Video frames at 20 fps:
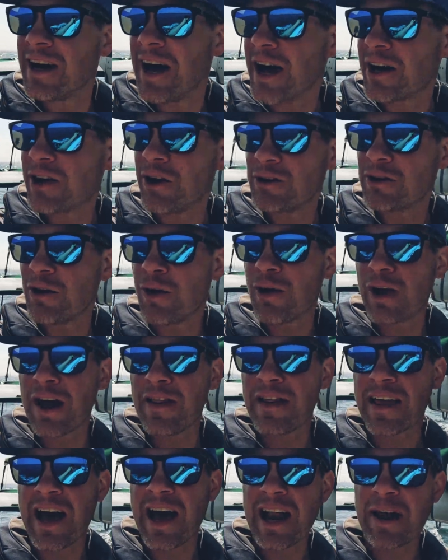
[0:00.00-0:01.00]
I could go and
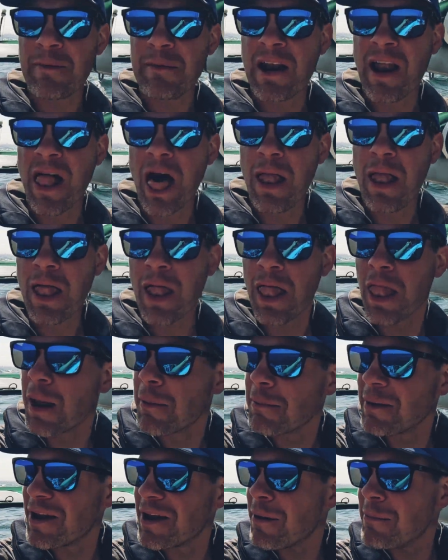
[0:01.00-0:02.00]
get the
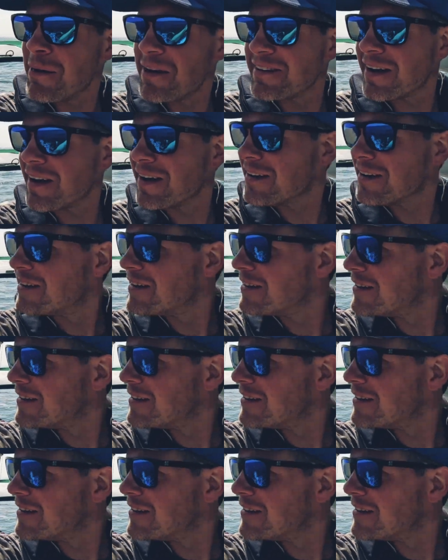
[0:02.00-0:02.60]
manometer,